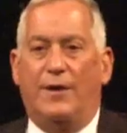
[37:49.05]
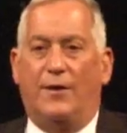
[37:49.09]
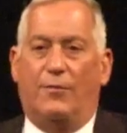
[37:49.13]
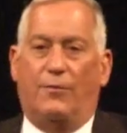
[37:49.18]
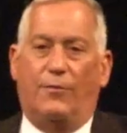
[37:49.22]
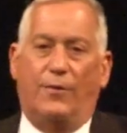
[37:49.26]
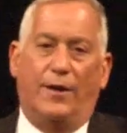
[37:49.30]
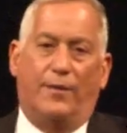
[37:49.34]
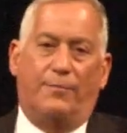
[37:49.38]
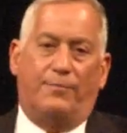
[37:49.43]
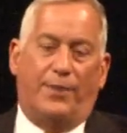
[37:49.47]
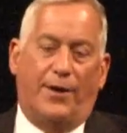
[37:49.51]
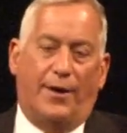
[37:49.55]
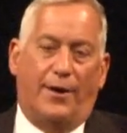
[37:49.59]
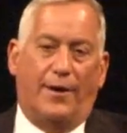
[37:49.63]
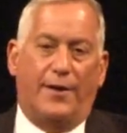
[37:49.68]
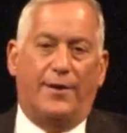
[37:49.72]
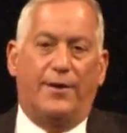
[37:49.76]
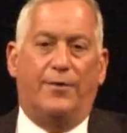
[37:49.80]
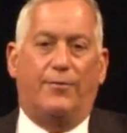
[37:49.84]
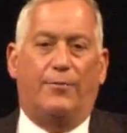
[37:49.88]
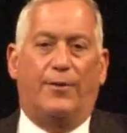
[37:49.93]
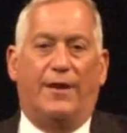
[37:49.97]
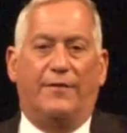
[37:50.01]
where part
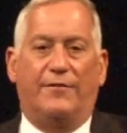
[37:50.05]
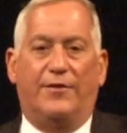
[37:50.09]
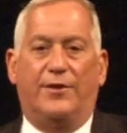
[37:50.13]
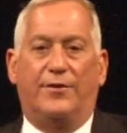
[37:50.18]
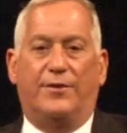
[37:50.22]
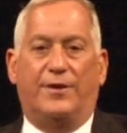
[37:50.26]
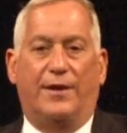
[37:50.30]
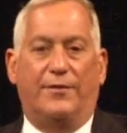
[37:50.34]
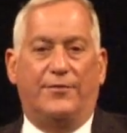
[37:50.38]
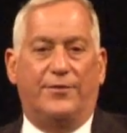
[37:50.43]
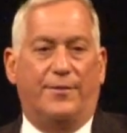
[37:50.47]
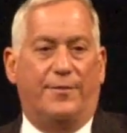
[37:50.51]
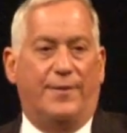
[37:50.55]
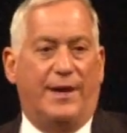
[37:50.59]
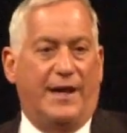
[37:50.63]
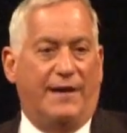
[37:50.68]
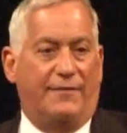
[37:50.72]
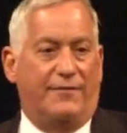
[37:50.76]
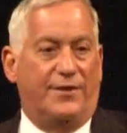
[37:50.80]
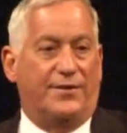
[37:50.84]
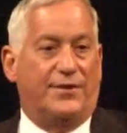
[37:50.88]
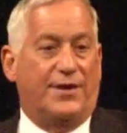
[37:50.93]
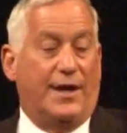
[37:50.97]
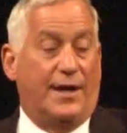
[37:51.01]
of your revenue comes from
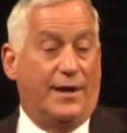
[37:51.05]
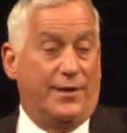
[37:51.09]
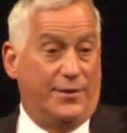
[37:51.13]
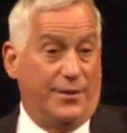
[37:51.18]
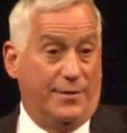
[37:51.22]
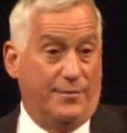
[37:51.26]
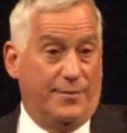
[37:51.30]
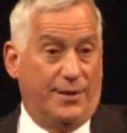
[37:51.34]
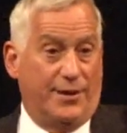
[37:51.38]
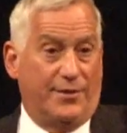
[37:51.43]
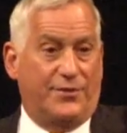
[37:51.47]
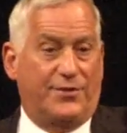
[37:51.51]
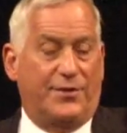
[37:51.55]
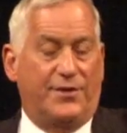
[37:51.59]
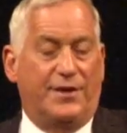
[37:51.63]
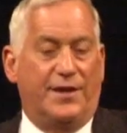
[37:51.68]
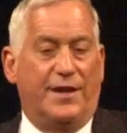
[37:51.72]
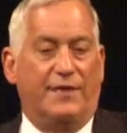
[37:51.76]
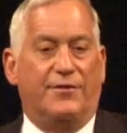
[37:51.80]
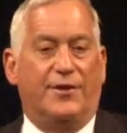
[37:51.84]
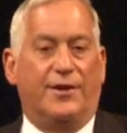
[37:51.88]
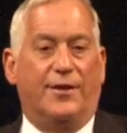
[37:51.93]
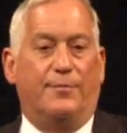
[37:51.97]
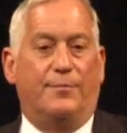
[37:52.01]
advertising, but a
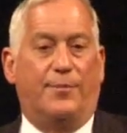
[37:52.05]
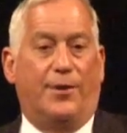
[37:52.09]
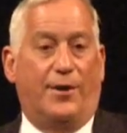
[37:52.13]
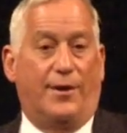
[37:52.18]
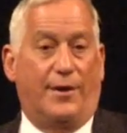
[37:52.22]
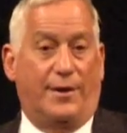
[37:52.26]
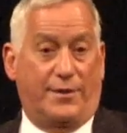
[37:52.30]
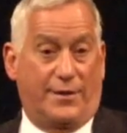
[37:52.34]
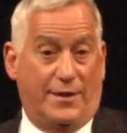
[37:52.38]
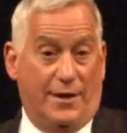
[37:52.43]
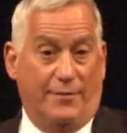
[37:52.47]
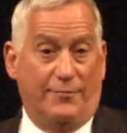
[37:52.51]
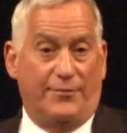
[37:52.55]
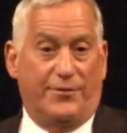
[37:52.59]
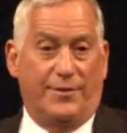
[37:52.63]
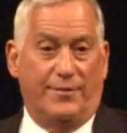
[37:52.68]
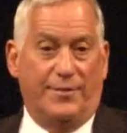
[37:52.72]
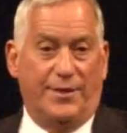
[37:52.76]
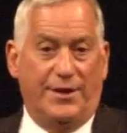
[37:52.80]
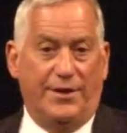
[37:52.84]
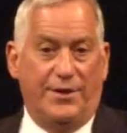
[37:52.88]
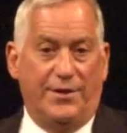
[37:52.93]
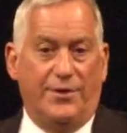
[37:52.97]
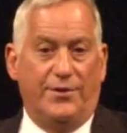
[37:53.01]
significant part comes from
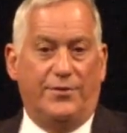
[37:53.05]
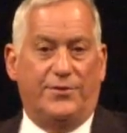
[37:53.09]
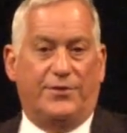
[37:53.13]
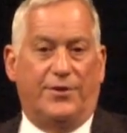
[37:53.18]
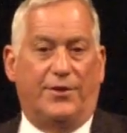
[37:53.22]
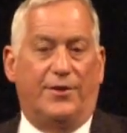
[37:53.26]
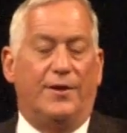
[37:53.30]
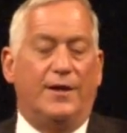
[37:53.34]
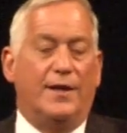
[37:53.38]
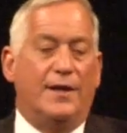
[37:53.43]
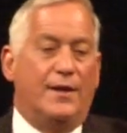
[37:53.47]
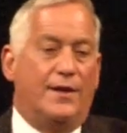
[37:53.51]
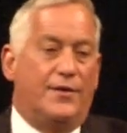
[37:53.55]
the user.